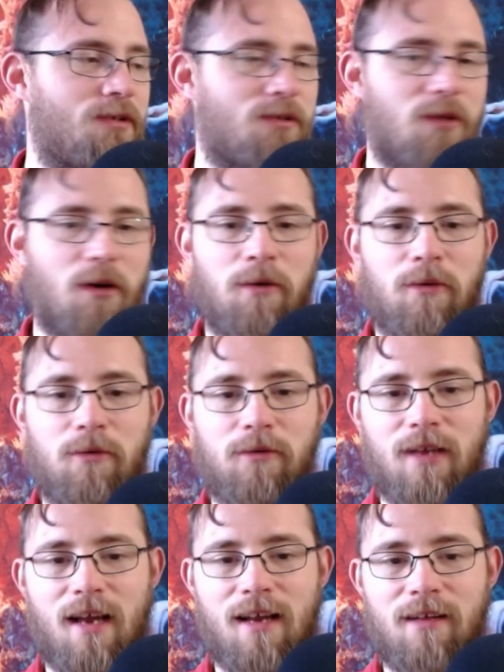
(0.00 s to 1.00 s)
So
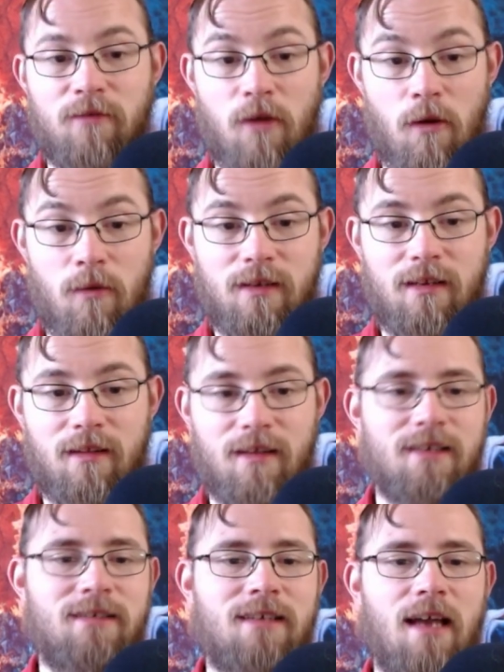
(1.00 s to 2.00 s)
to kind of go into
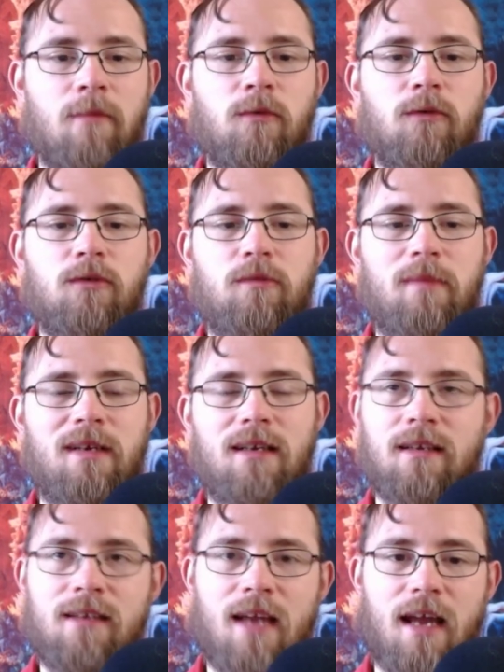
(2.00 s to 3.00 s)
this, I'm going to be
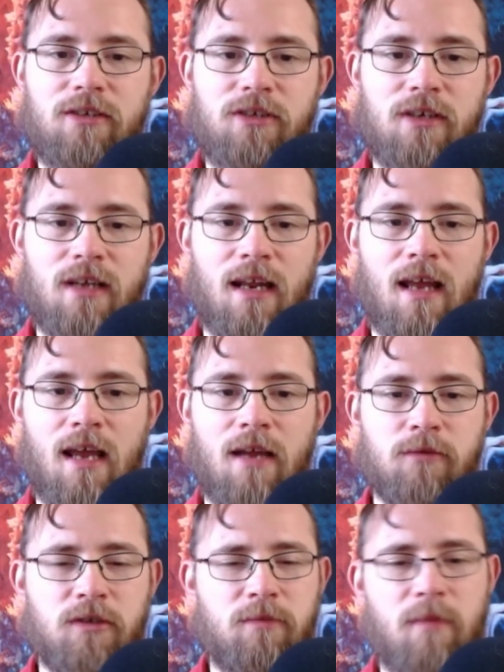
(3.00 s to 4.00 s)
engaging in a
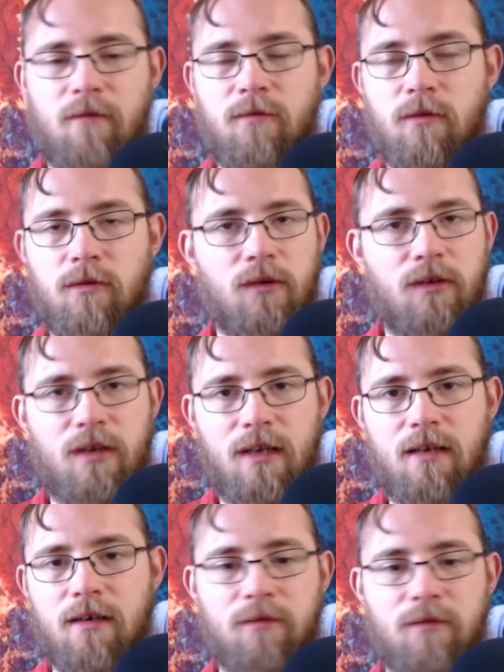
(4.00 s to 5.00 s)
respectful
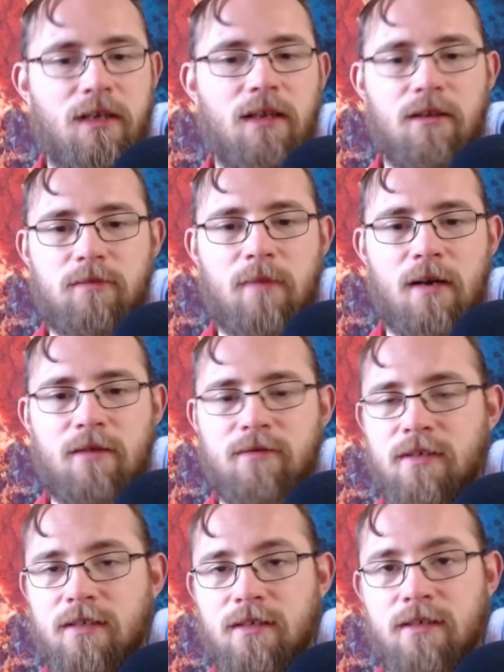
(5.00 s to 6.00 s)
critique of
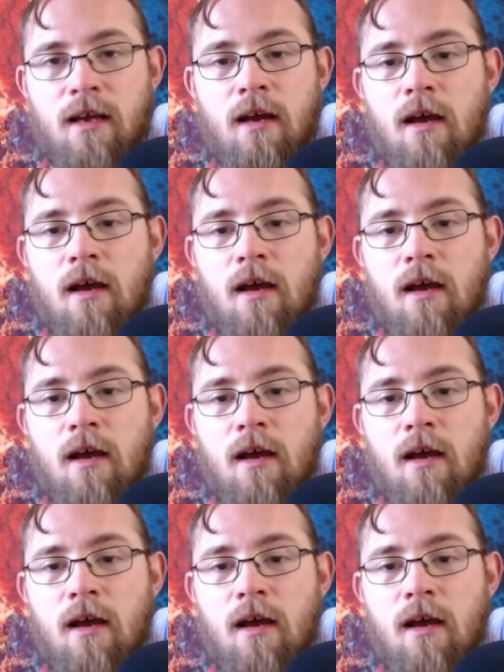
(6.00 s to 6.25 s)
Telosbound's